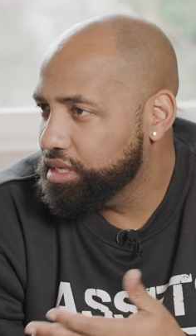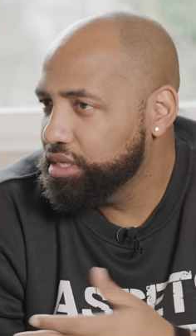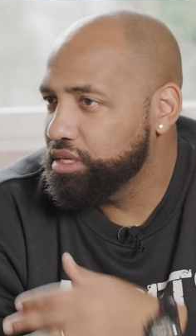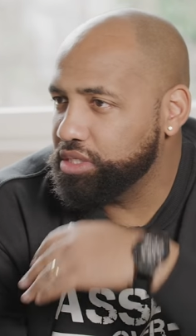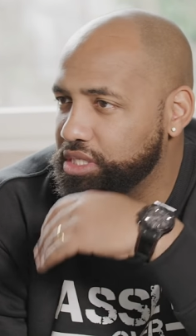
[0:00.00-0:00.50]
yeah.
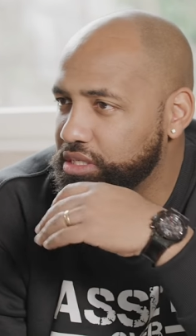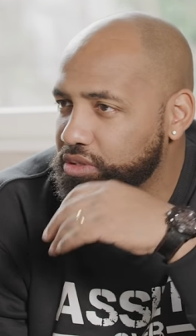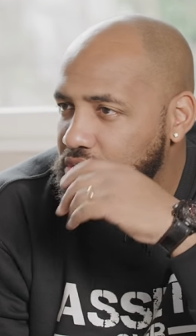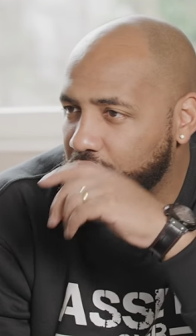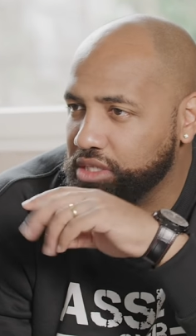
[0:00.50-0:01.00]
you
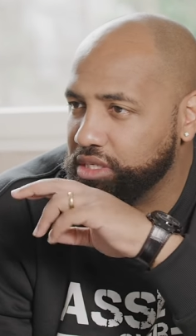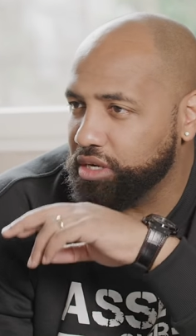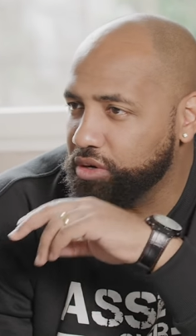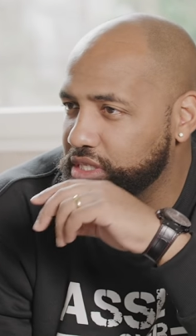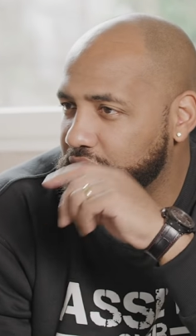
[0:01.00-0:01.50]
you start to
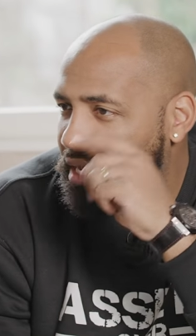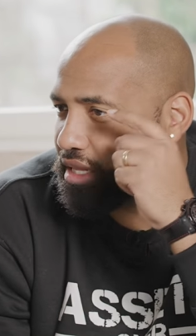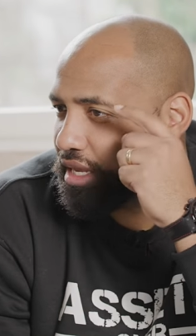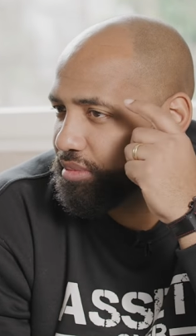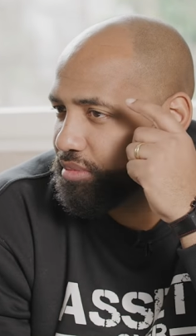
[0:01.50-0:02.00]
notice
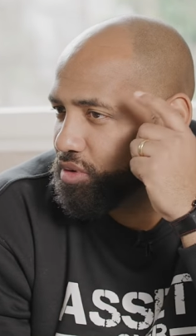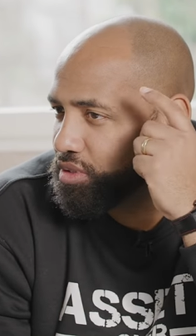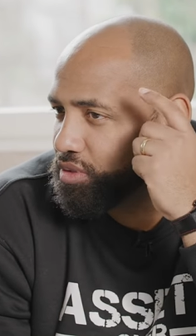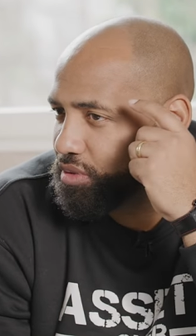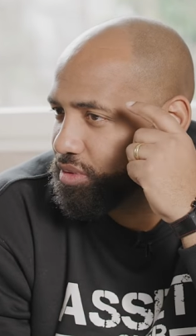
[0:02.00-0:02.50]
that like
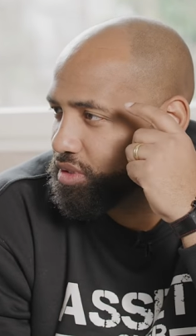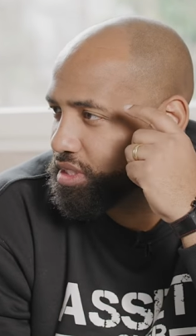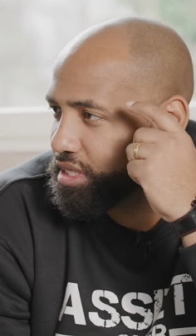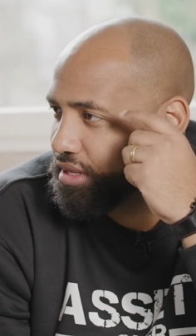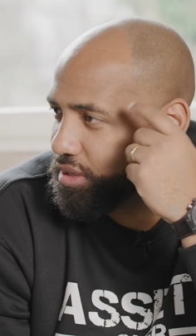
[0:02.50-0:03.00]
most
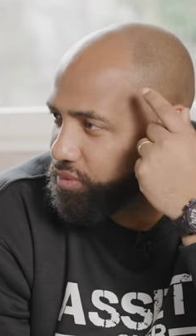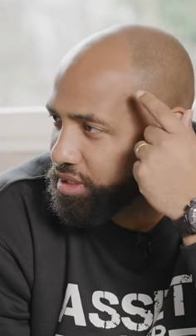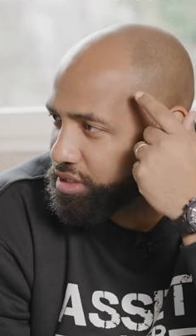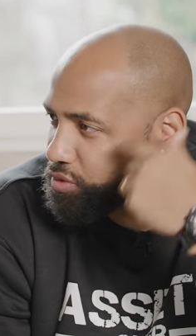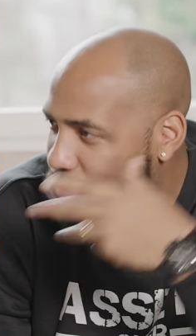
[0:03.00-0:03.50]
swimmers and divers, they're
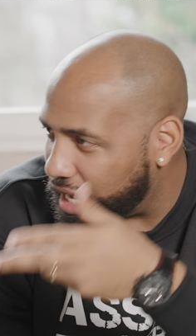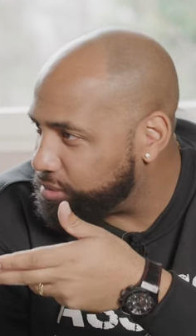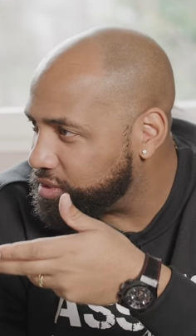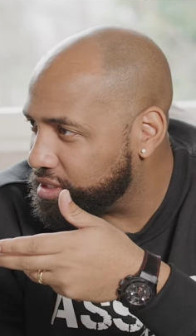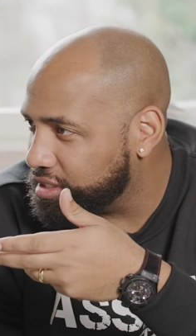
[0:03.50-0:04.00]
wearing two
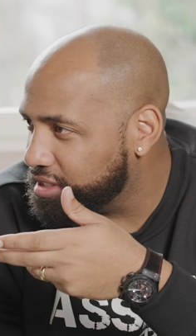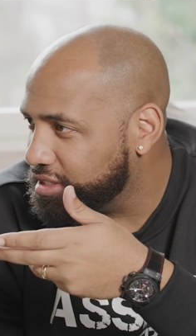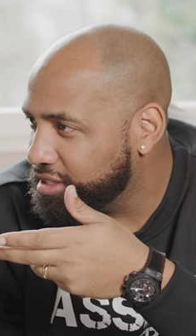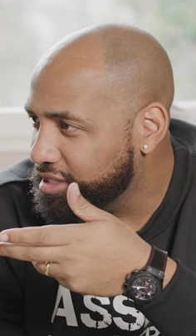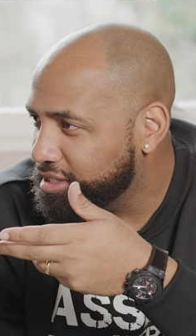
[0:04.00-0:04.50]
caps.
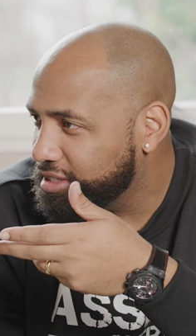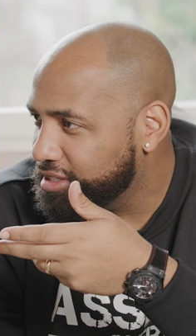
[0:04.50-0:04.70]
Yeah.